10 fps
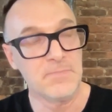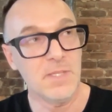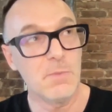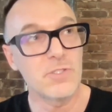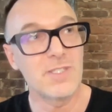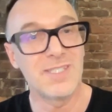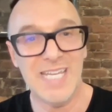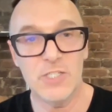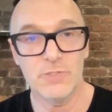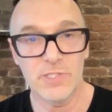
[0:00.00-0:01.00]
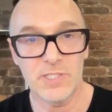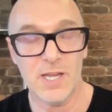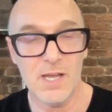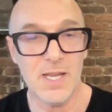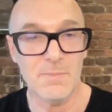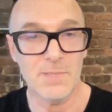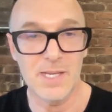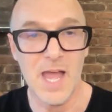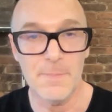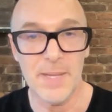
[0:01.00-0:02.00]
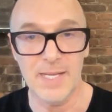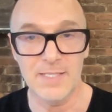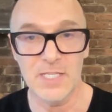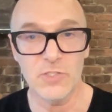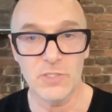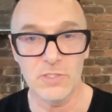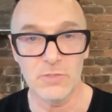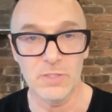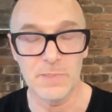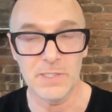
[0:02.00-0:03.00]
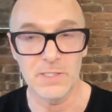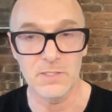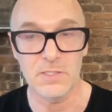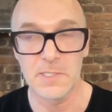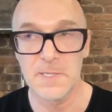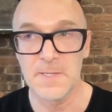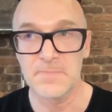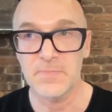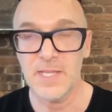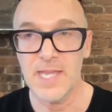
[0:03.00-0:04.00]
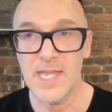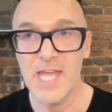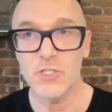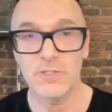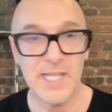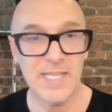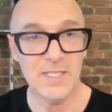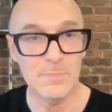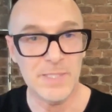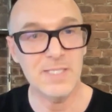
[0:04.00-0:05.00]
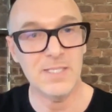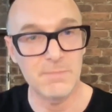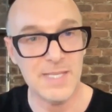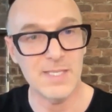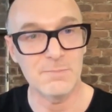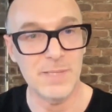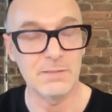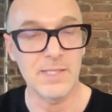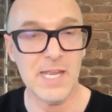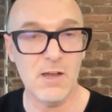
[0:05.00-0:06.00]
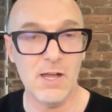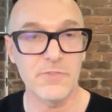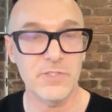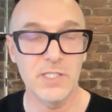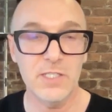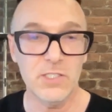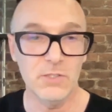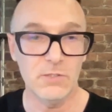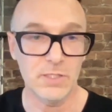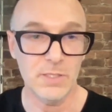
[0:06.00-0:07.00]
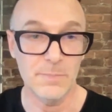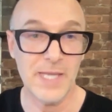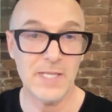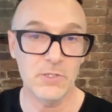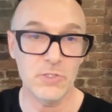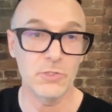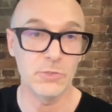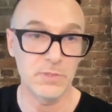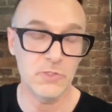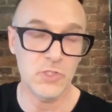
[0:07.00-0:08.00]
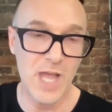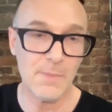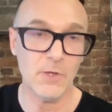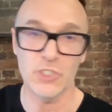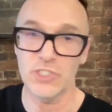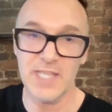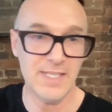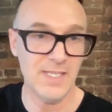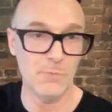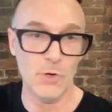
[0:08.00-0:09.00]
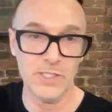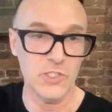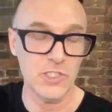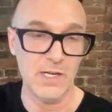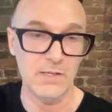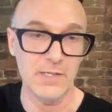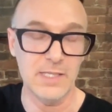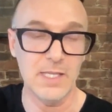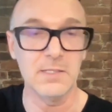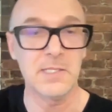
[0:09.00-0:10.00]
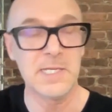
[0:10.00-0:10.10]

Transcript: the most dangerous time to not pay attention to it because as you're taking a beating and making big layoffs, your competitors are doing a good job are just taking market share. And then